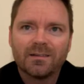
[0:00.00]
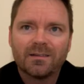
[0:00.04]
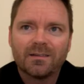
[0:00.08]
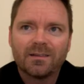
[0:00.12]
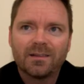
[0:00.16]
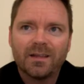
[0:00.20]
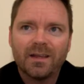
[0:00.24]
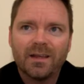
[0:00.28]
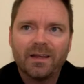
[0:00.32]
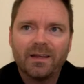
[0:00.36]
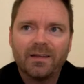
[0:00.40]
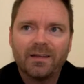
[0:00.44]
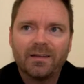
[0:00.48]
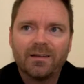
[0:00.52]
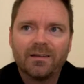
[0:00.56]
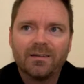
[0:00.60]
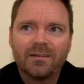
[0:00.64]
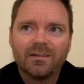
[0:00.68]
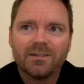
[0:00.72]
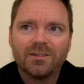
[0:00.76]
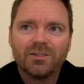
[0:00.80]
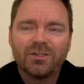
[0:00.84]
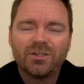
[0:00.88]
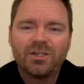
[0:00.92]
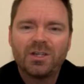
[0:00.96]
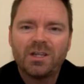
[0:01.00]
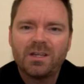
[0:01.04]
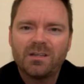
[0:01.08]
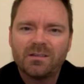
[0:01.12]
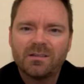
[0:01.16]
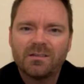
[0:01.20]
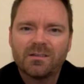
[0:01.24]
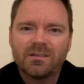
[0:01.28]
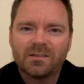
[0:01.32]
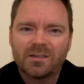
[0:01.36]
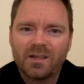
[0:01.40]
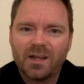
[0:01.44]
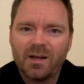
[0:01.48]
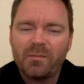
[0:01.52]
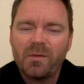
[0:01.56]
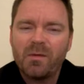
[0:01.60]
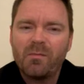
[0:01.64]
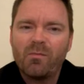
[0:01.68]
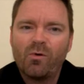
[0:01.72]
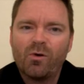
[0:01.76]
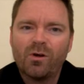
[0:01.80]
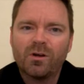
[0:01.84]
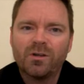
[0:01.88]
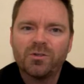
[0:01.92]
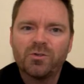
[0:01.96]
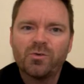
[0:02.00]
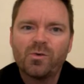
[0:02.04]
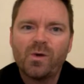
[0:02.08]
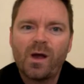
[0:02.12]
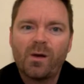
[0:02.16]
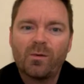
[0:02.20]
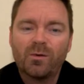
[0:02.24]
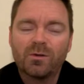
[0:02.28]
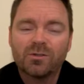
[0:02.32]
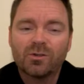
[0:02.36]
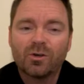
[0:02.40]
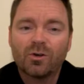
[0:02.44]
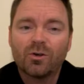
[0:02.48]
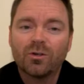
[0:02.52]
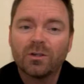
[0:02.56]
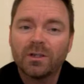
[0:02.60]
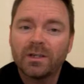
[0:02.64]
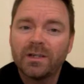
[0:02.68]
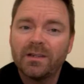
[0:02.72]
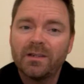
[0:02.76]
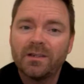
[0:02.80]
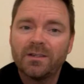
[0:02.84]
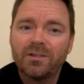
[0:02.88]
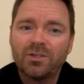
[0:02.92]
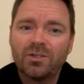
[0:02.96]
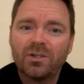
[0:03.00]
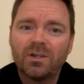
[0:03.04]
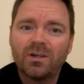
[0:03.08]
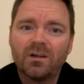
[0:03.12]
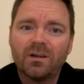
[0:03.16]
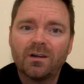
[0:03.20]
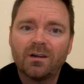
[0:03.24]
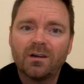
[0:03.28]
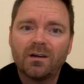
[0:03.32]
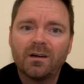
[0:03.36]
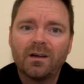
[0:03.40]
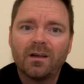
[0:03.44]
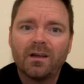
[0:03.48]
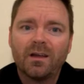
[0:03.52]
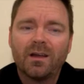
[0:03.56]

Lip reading: that Jesus is going to be born 2 hours early this year